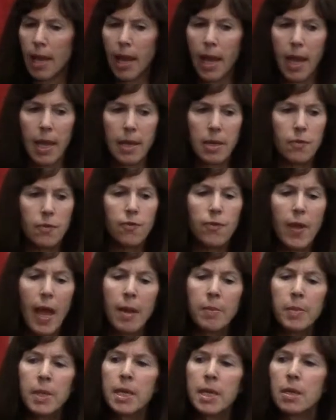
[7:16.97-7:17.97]
And
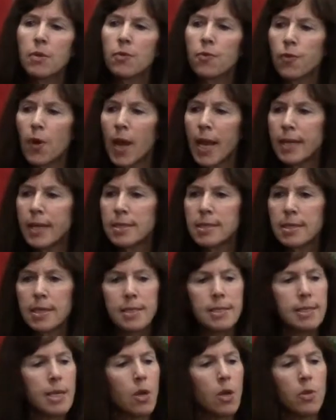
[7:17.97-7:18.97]
family and friends
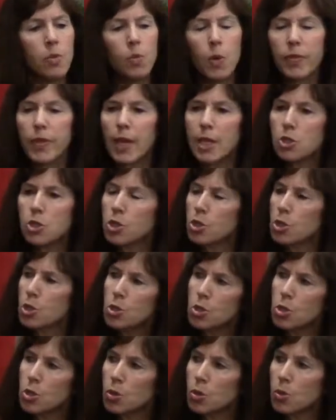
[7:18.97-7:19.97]
can tell them what they
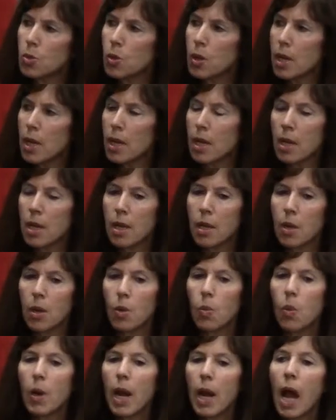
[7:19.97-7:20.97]
should do.
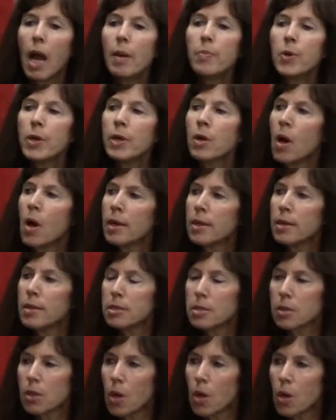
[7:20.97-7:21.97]
What I bring on
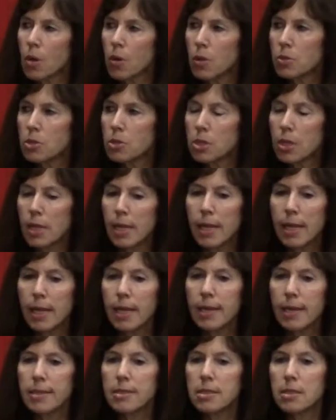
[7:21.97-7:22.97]
as a coach
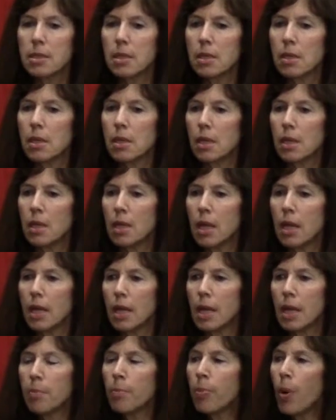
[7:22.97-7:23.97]
is
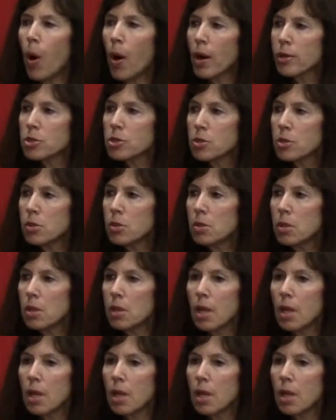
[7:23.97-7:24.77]
impartial